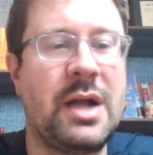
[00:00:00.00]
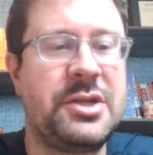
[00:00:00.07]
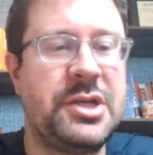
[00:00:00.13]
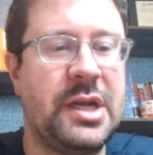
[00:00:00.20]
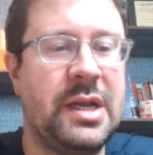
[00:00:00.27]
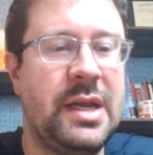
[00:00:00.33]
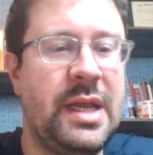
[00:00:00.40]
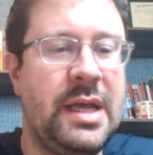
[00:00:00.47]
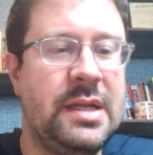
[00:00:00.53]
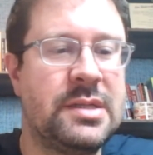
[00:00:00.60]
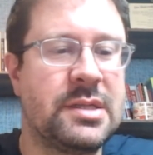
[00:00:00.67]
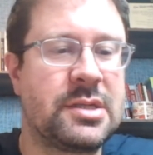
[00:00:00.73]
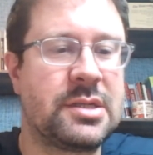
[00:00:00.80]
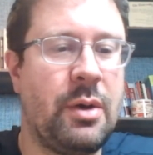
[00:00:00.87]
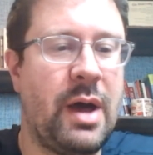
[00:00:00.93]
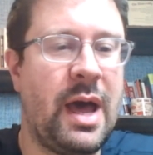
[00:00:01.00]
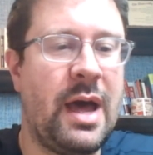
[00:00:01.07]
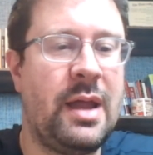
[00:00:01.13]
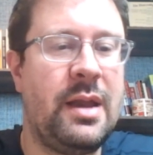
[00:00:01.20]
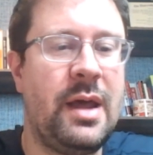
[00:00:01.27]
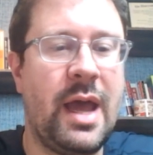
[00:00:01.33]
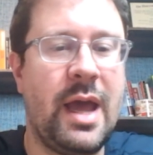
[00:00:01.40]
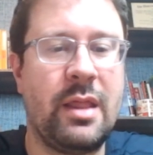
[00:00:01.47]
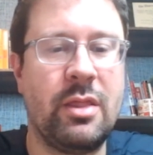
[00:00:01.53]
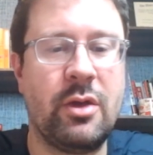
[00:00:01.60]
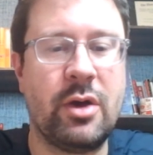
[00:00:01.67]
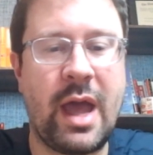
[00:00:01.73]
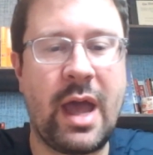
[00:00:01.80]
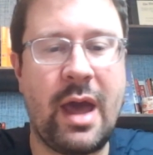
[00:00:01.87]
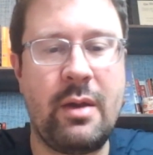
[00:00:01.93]
watching needs. Let's go ahead and
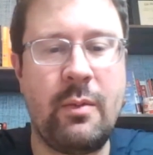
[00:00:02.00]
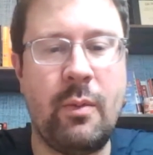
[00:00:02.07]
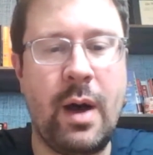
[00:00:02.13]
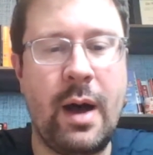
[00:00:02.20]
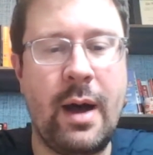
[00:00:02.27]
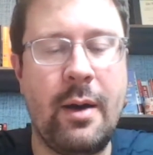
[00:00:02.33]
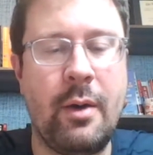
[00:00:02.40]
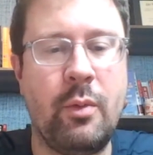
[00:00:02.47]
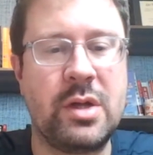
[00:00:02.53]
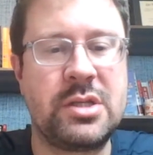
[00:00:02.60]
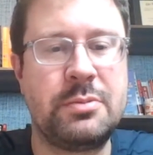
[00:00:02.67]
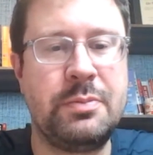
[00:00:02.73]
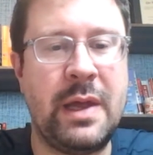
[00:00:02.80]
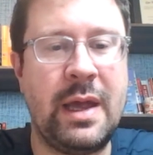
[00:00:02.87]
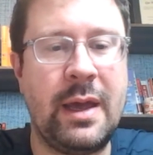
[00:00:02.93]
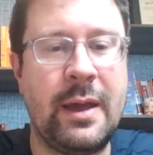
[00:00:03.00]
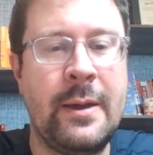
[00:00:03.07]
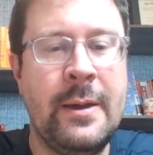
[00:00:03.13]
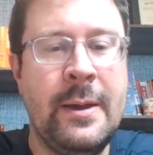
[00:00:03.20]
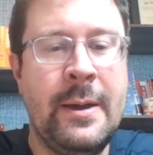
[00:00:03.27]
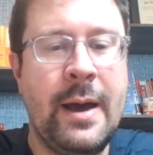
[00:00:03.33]
look at what's being,